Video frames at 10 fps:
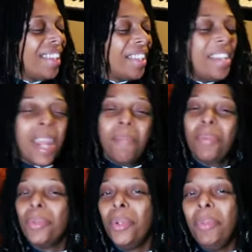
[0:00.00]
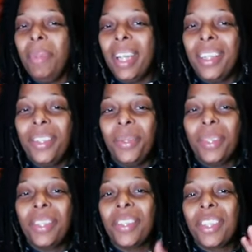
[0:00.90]
the name threw me. I didn't know
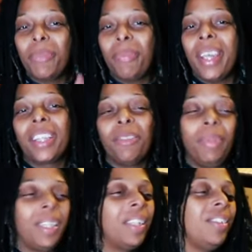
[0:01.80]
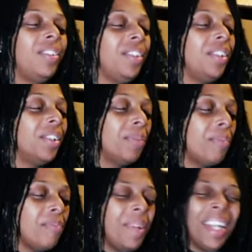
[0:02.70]
what to expect because, you know,
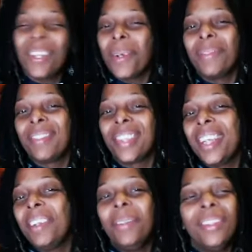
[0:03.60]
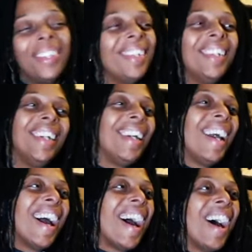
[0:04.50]
Meat Loaf. Like, who?
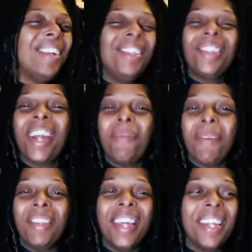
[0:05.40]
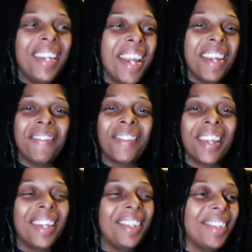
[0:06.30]
How did you come up with that name?
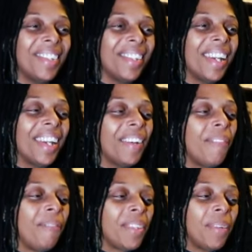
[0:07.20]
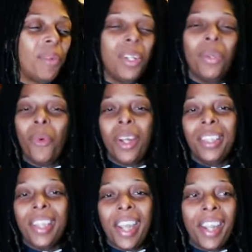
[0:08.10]
Like, it's just like, were you
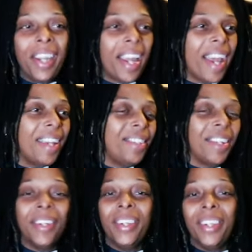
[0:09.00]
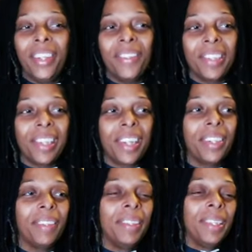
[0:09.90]
one day at dinner and you was
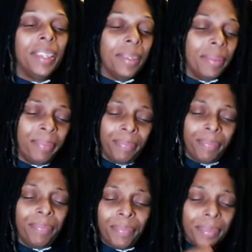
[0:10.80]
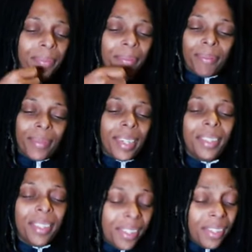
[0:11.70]
like, mm, mm, mm,
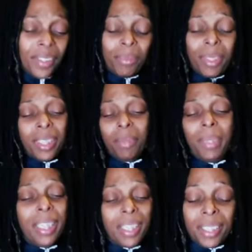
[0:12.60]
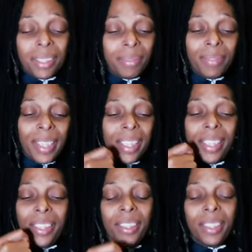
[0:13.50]
this is some good meatloaf, and
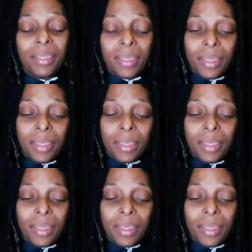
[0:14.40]
then you're,